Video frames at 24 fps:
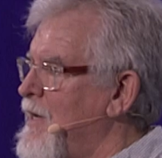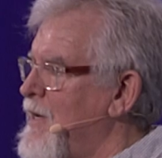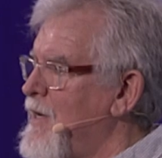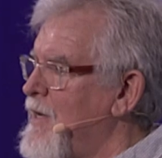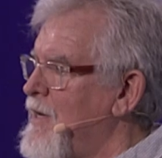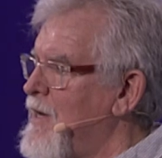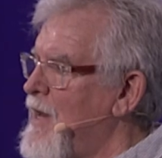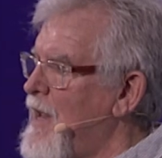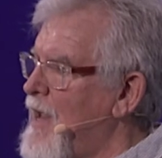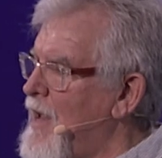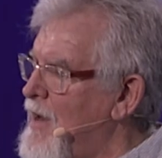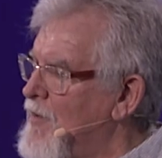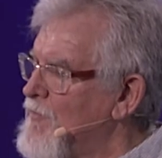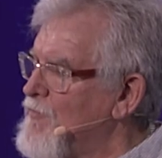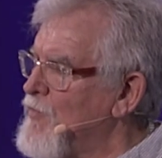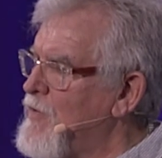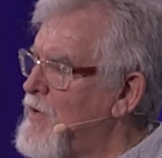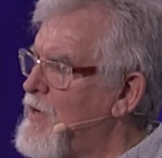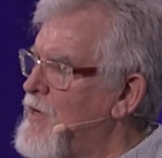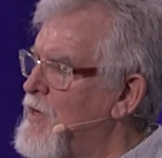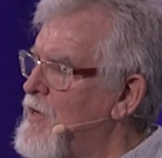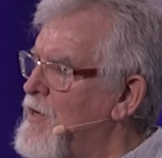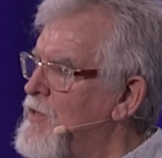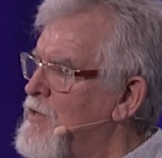in
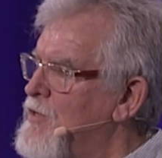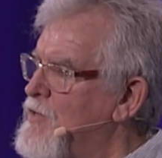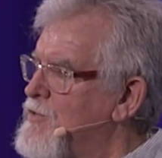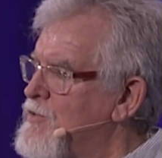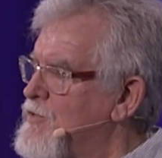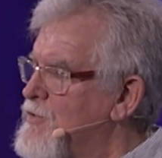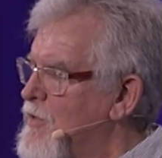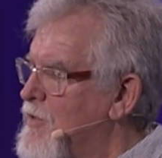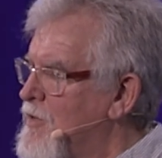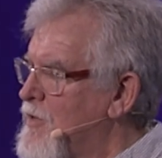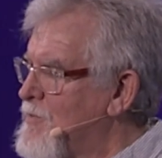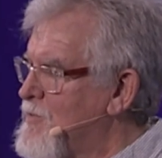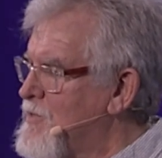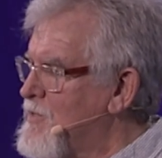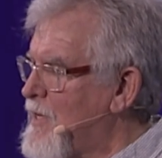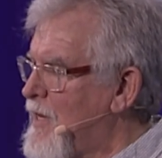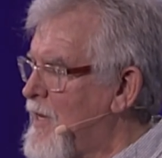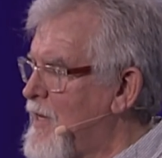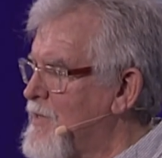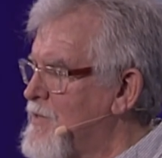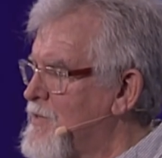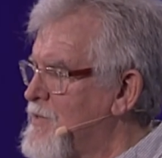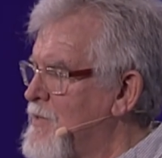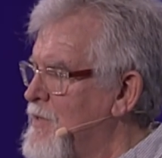every
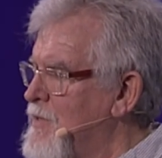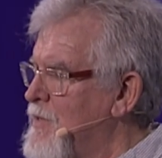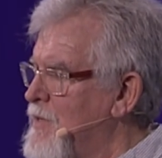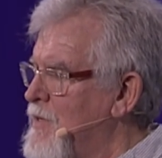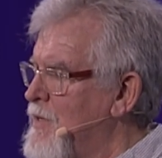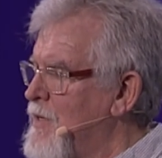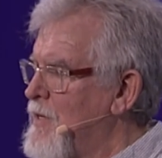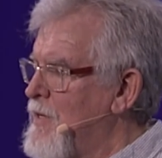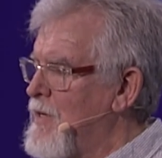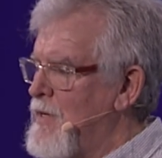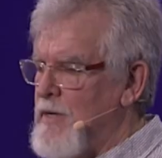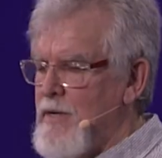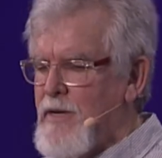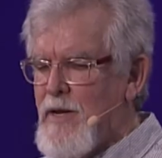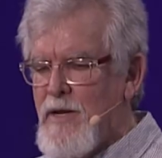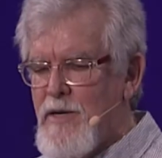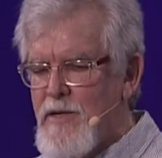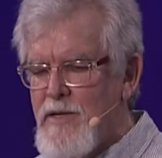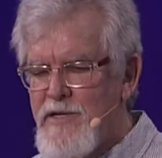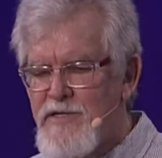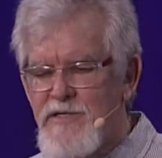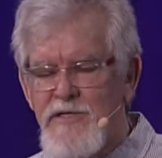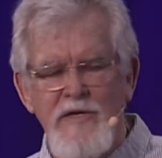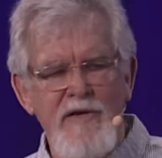circumstance. Now,
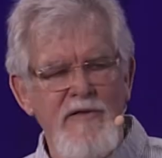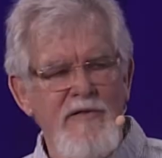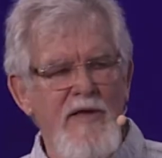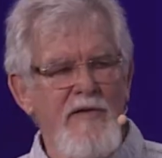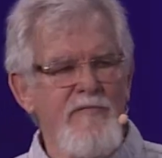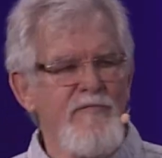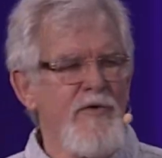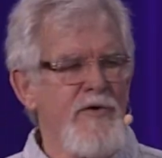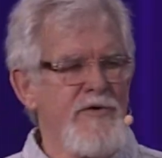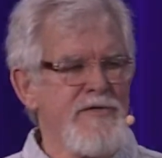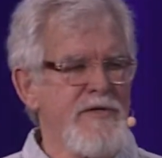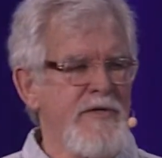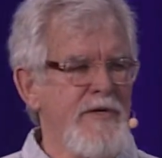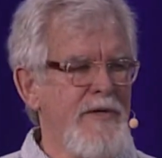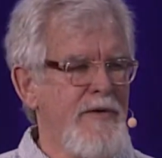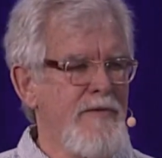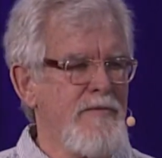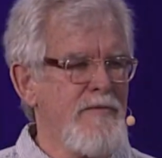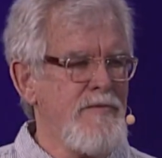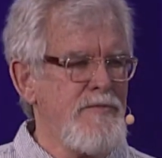listen to that verse again.